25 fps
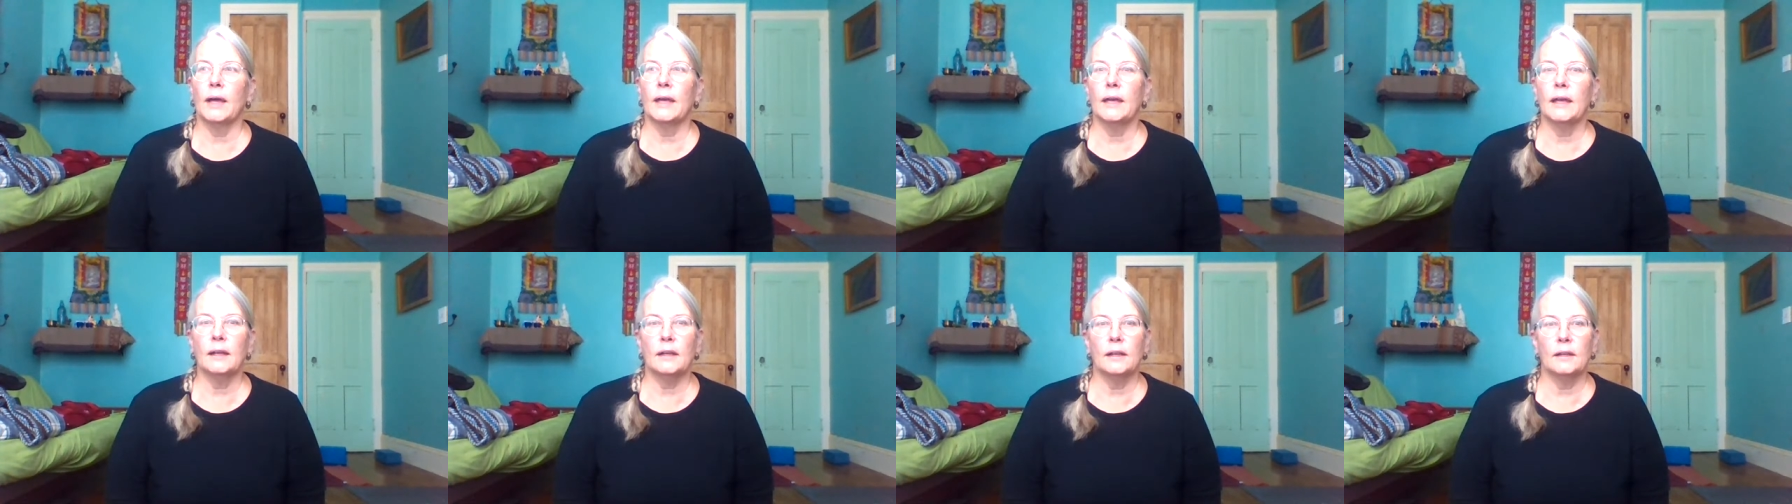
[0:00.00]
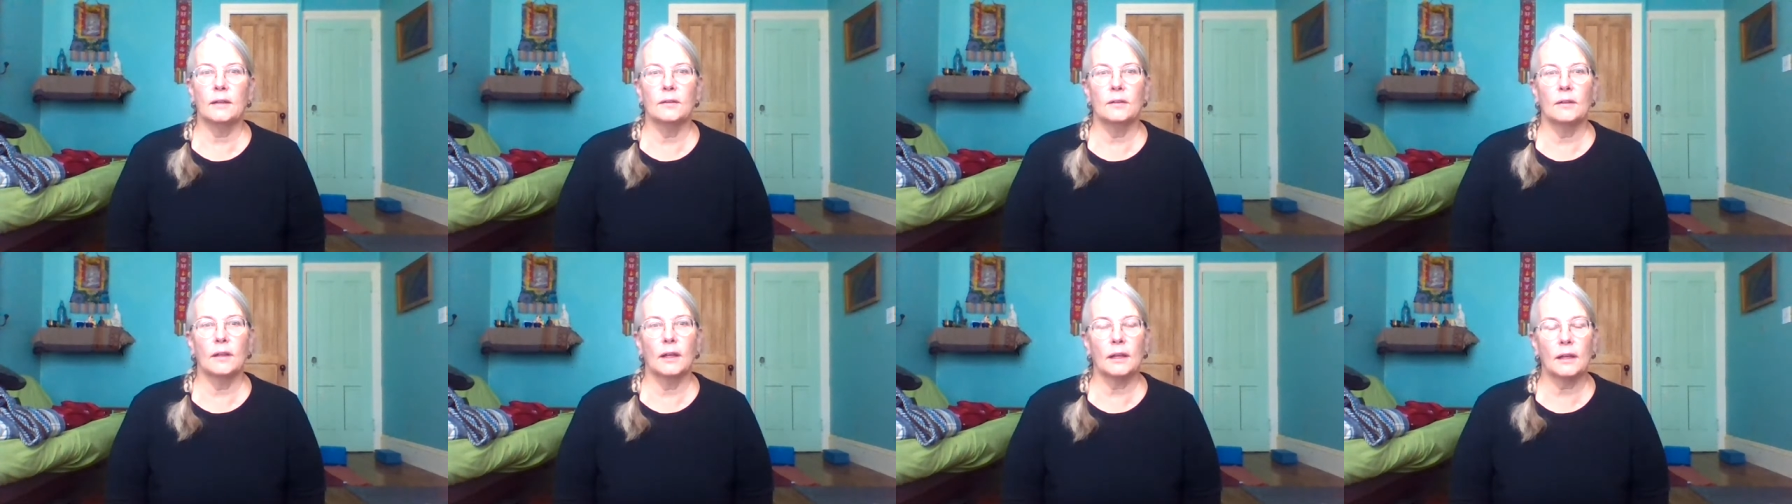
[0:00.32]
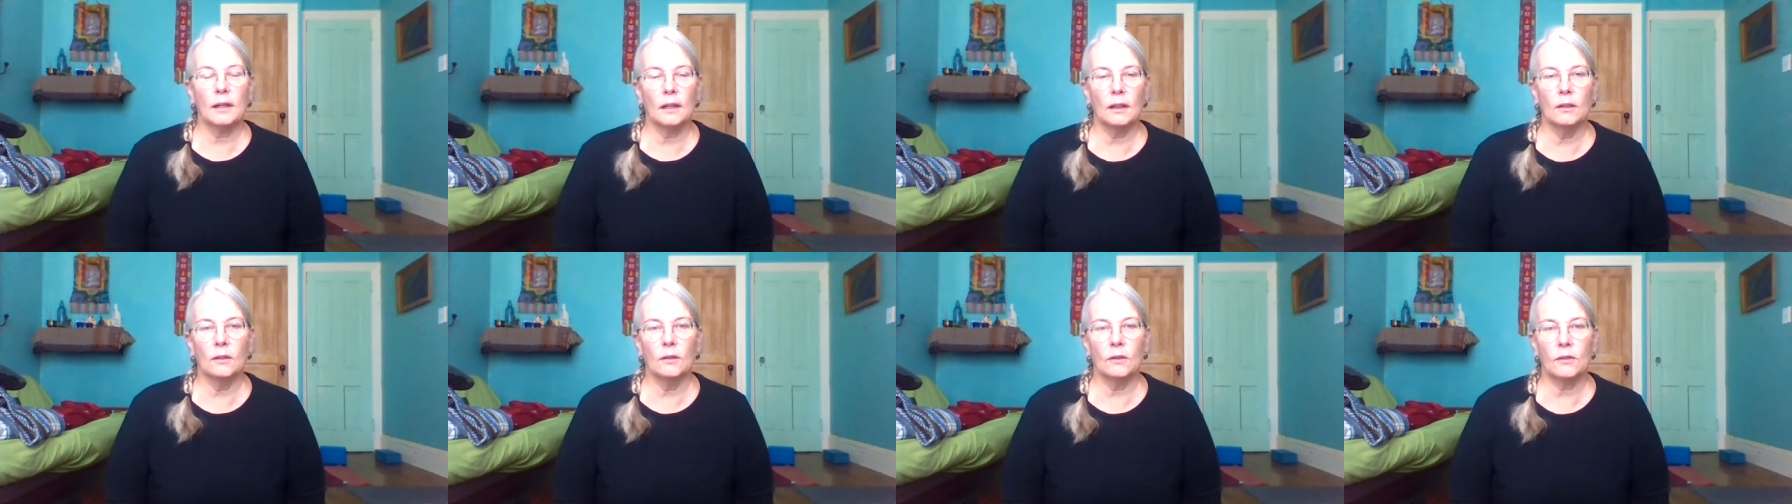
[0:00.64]

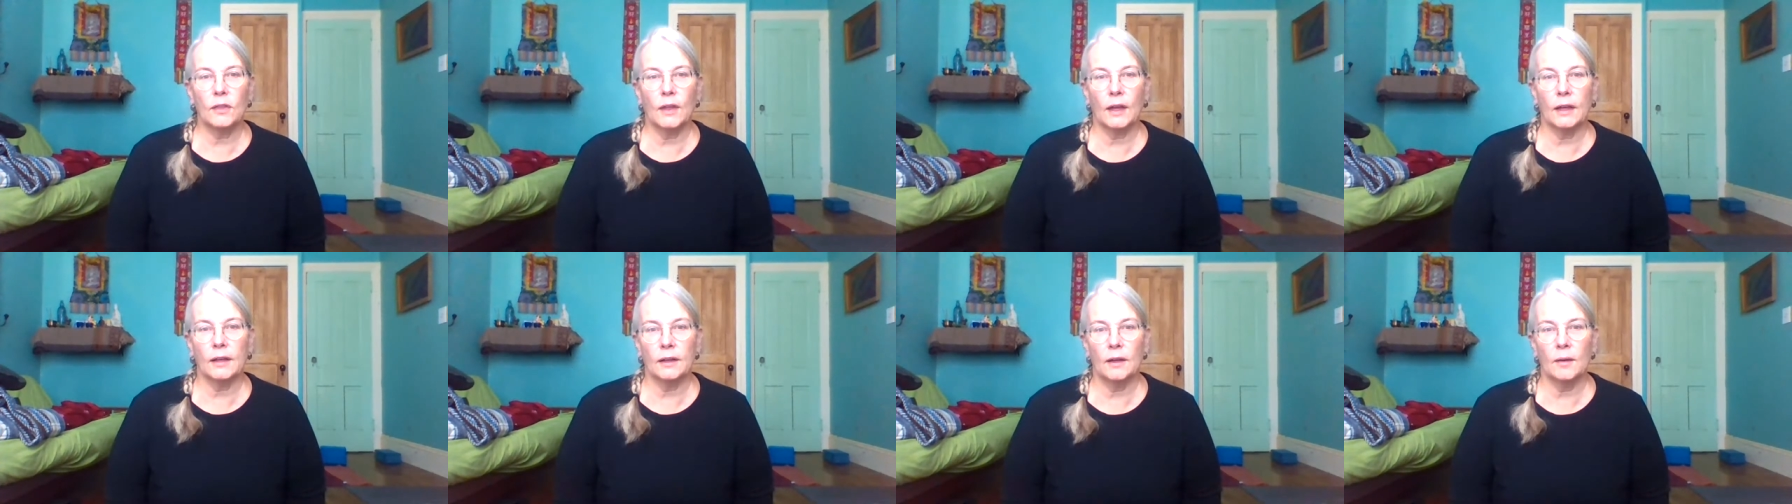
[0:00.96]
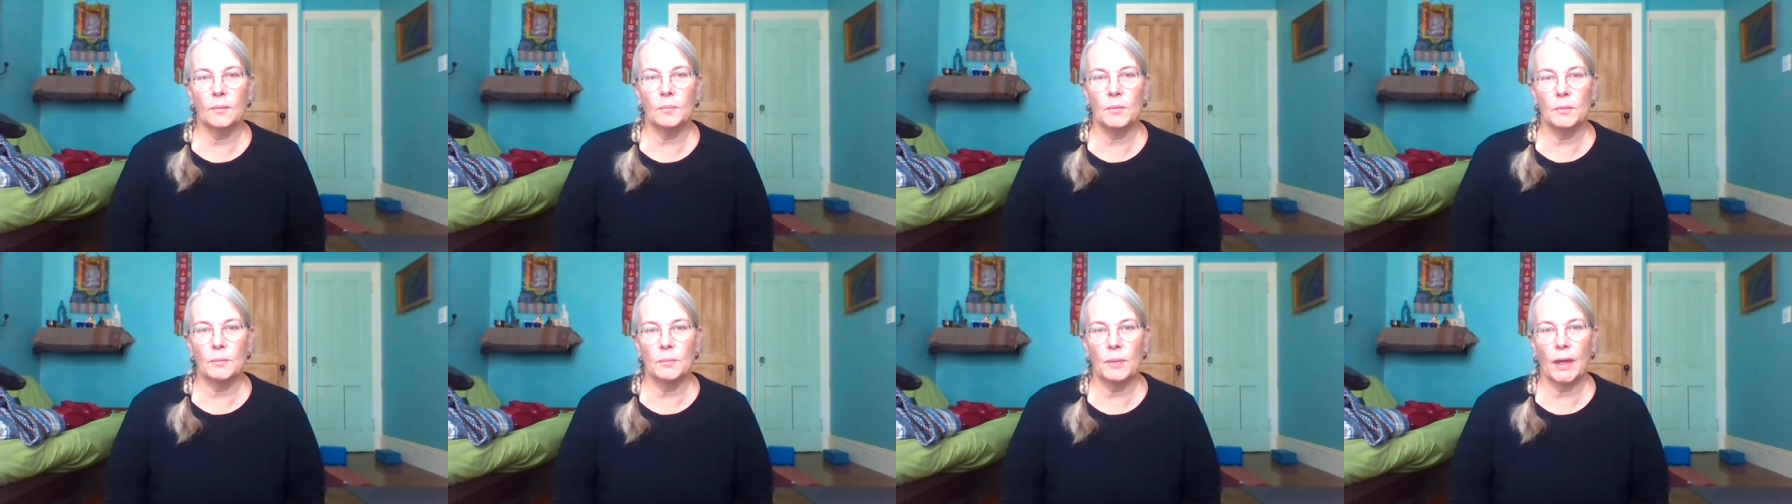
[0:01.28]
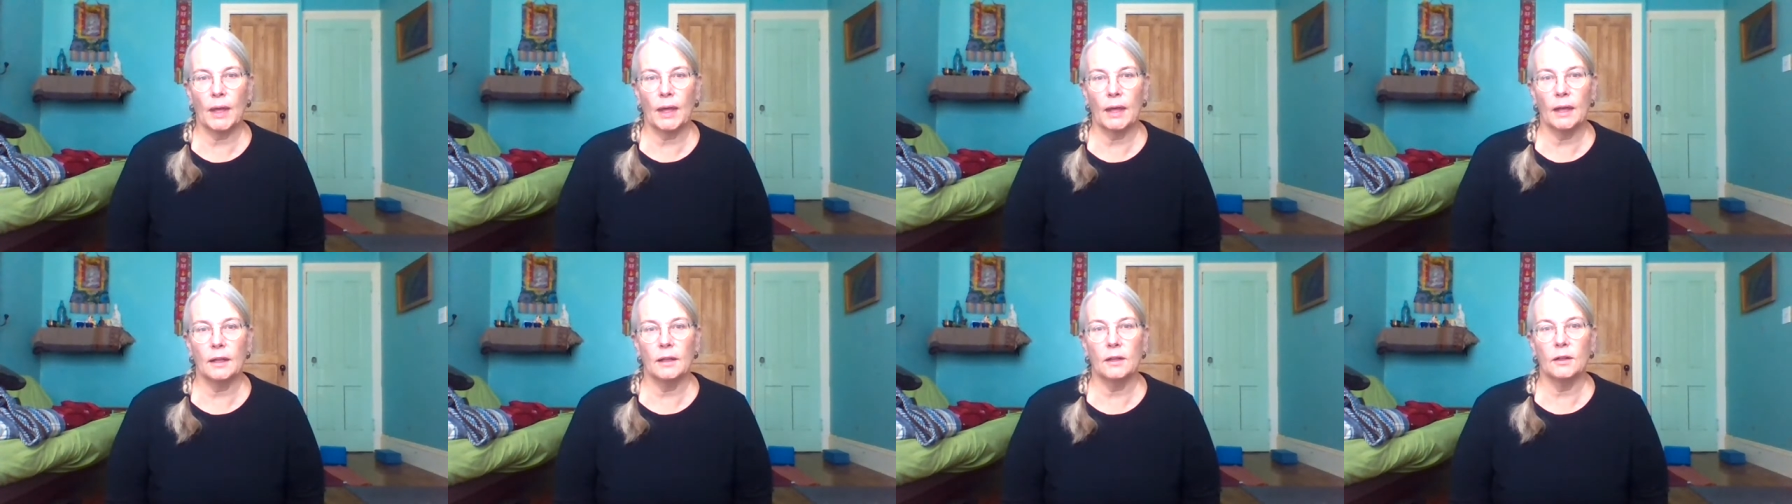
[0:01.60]
gotta look that up and
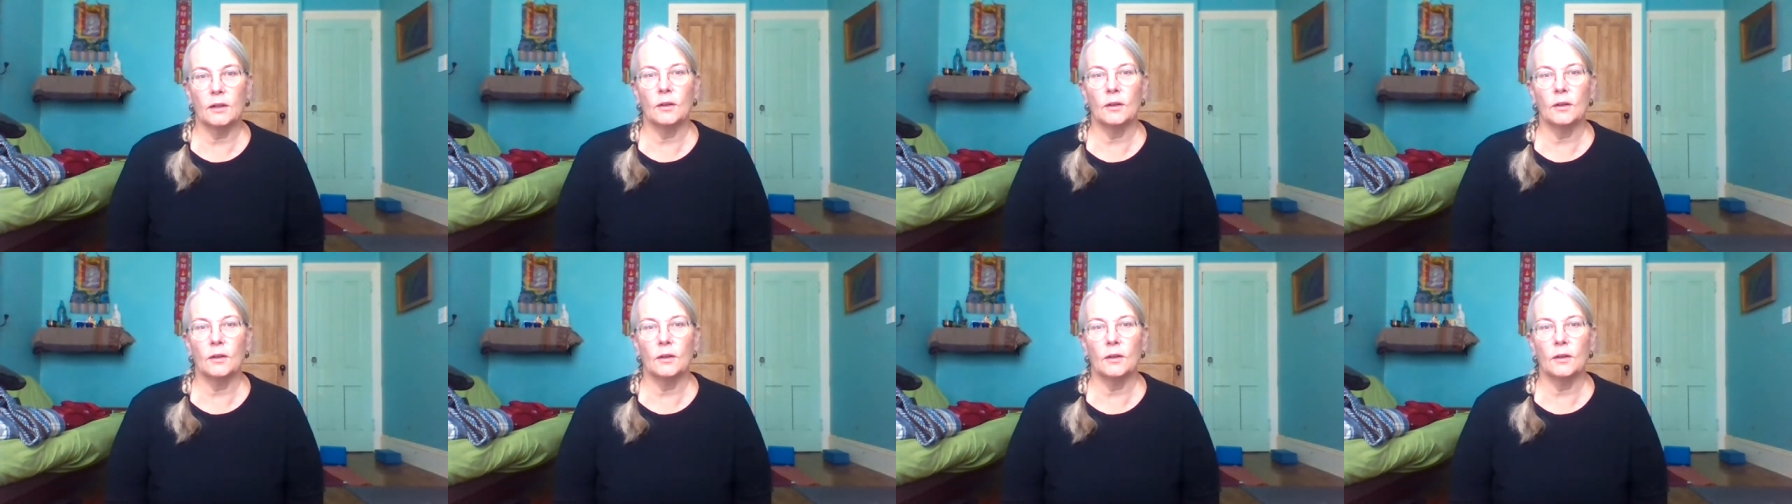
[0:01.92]
pay it.